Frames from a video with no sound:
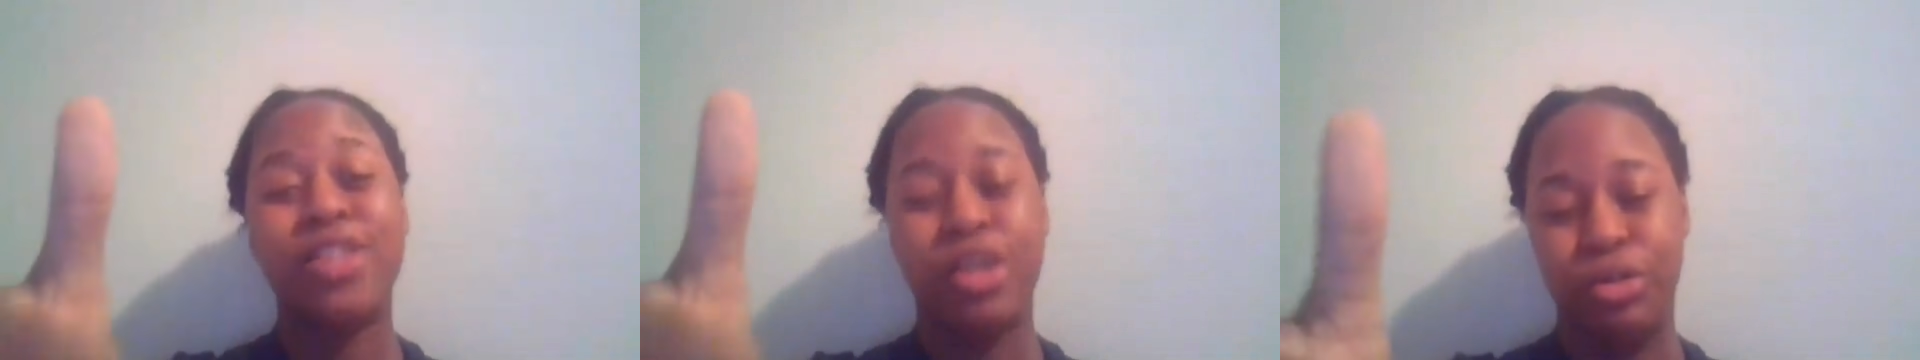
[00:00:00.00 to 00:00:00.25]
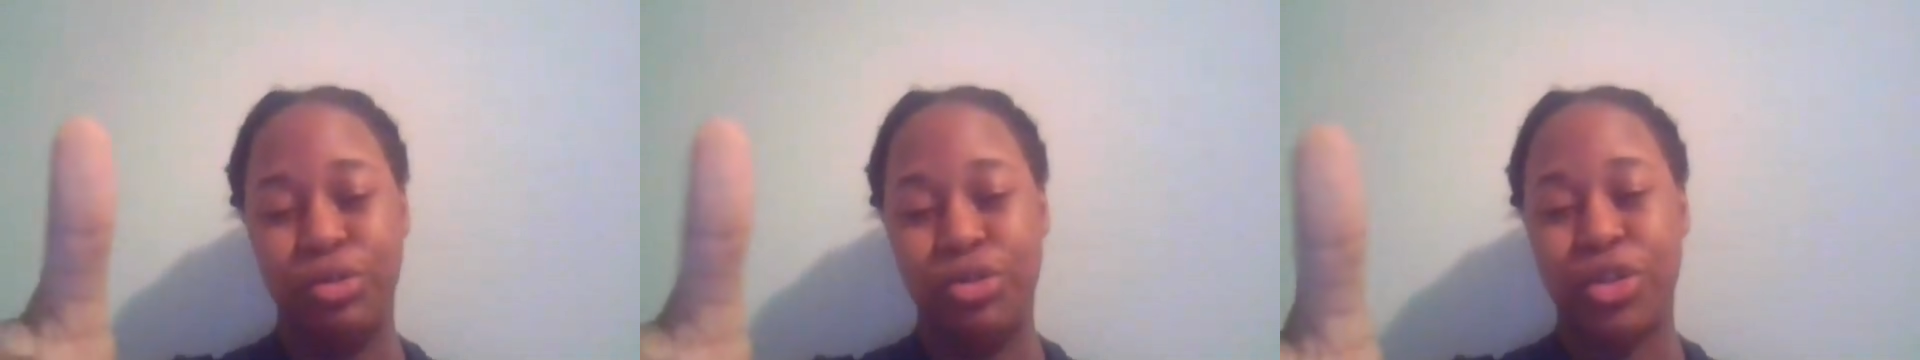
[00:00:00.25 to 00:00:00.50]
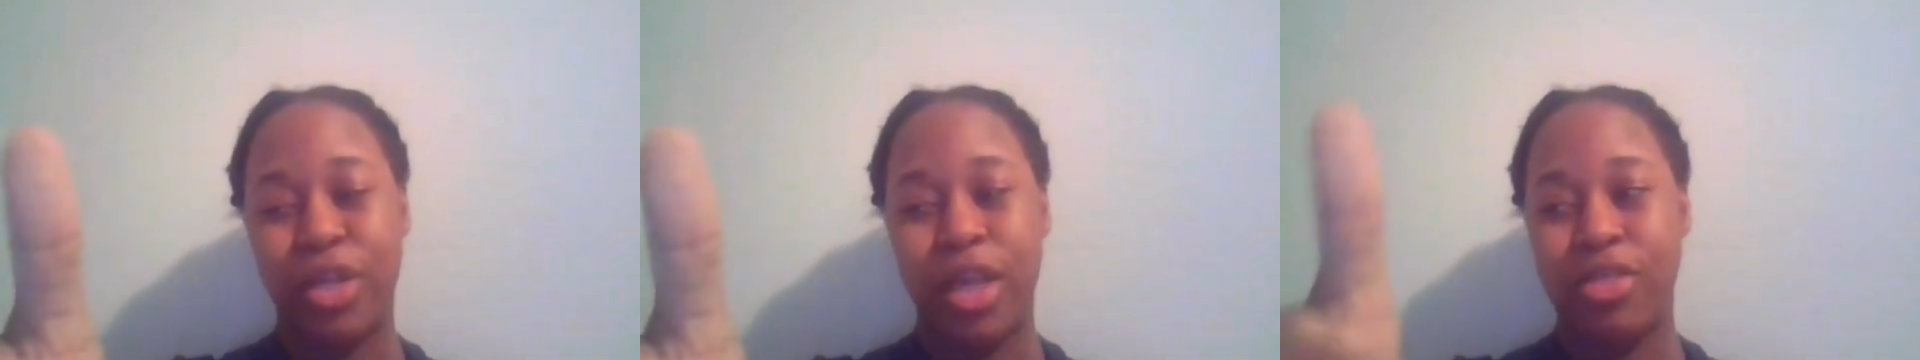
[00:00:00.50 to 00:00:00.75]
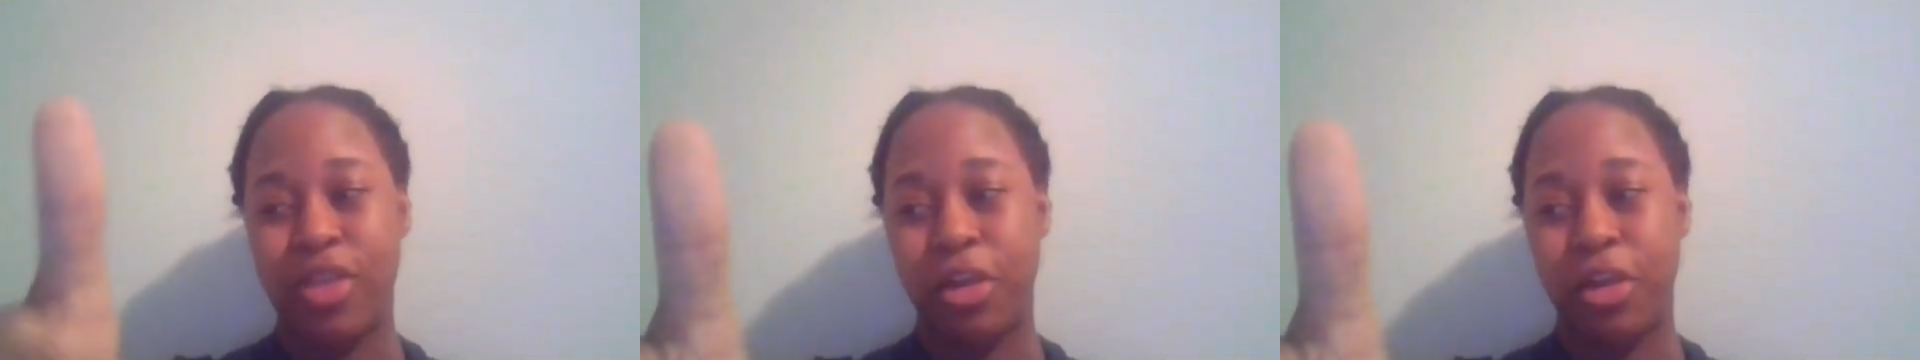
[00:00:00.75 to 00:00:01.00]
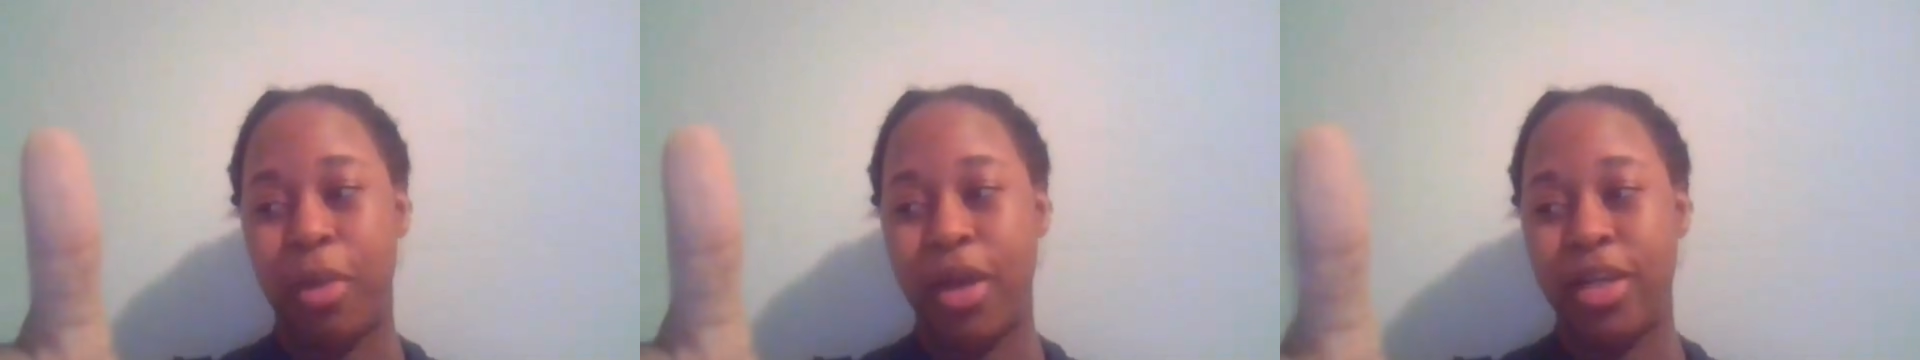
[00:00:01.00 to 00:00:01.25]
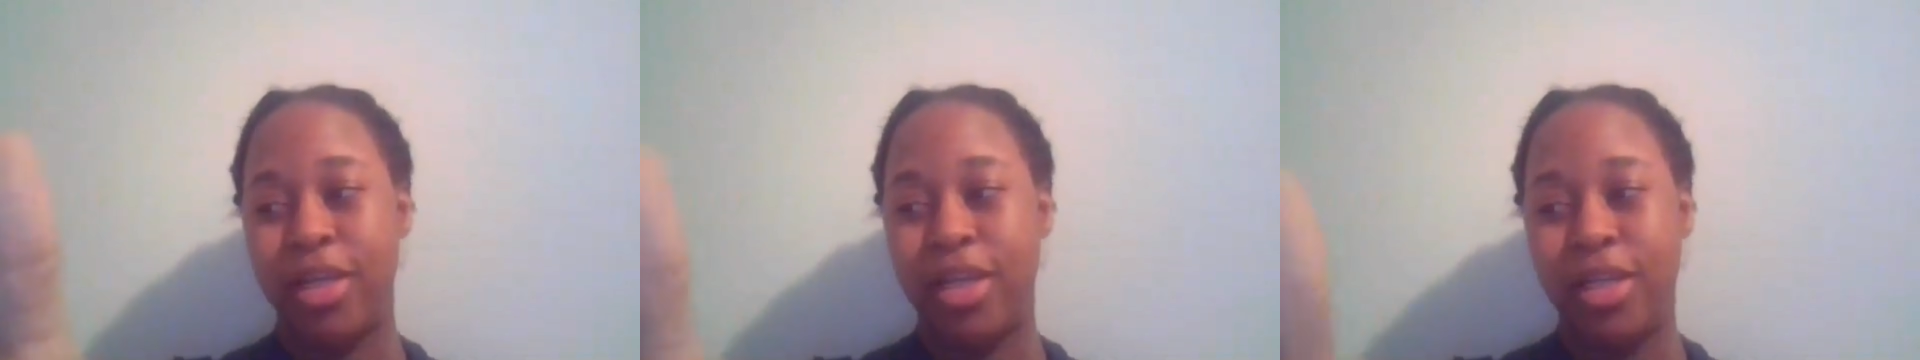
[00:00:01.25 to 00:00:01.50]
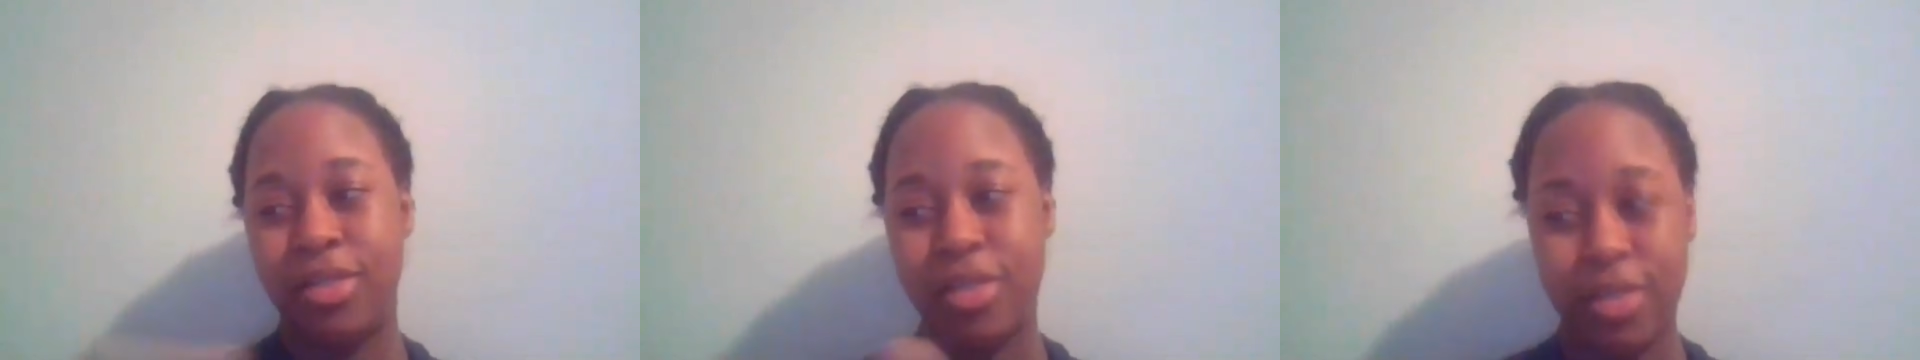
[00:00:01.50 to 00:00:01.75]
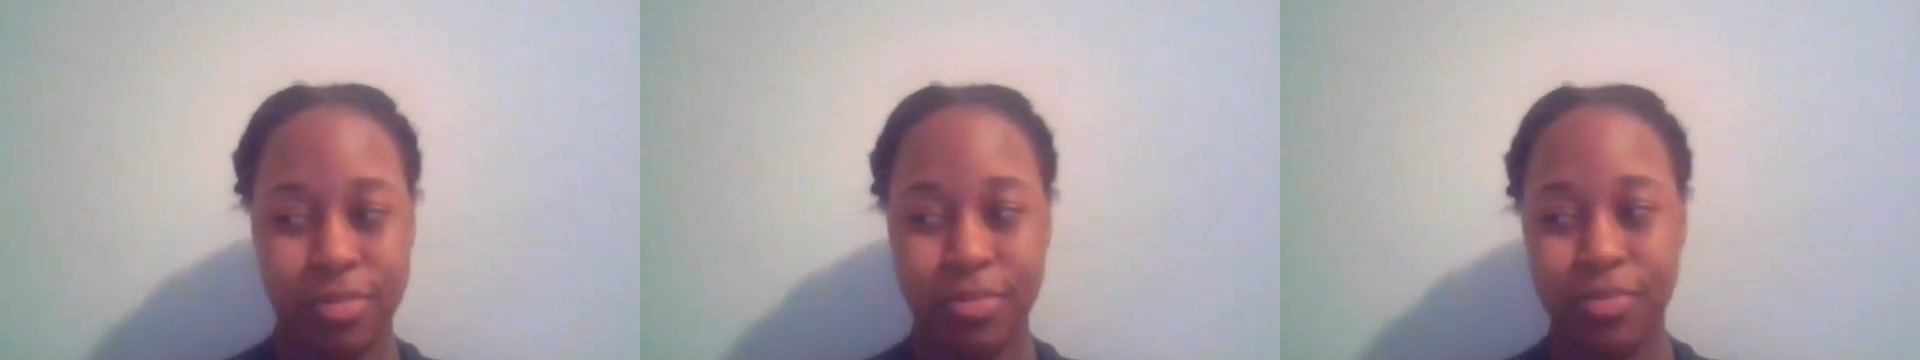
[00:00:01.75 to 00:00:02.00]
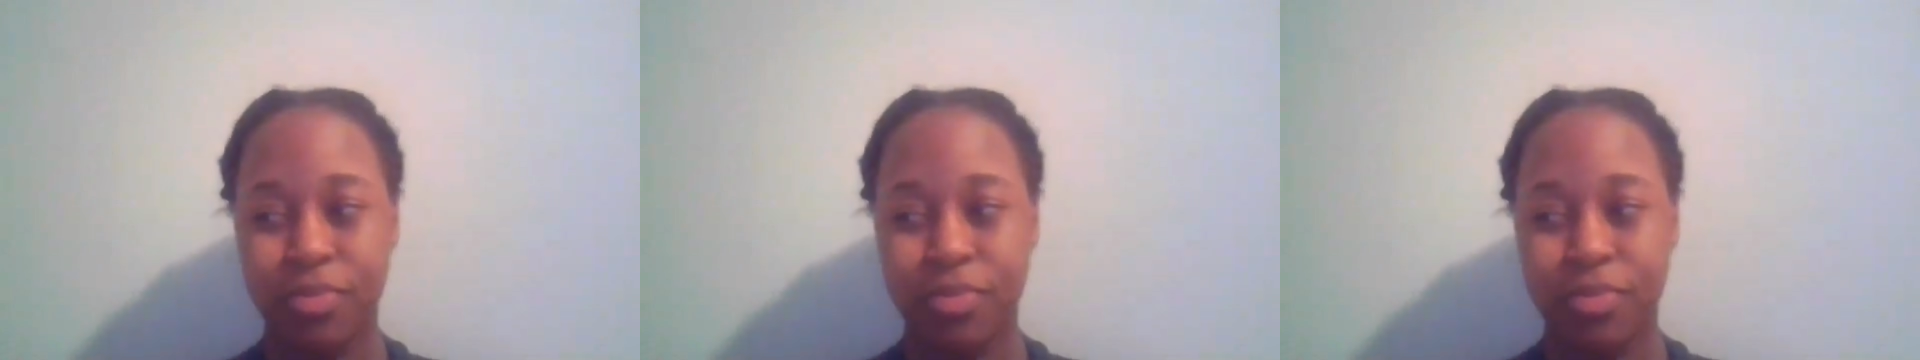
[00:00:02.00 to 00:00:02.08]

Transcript: a nutrient that your body needs.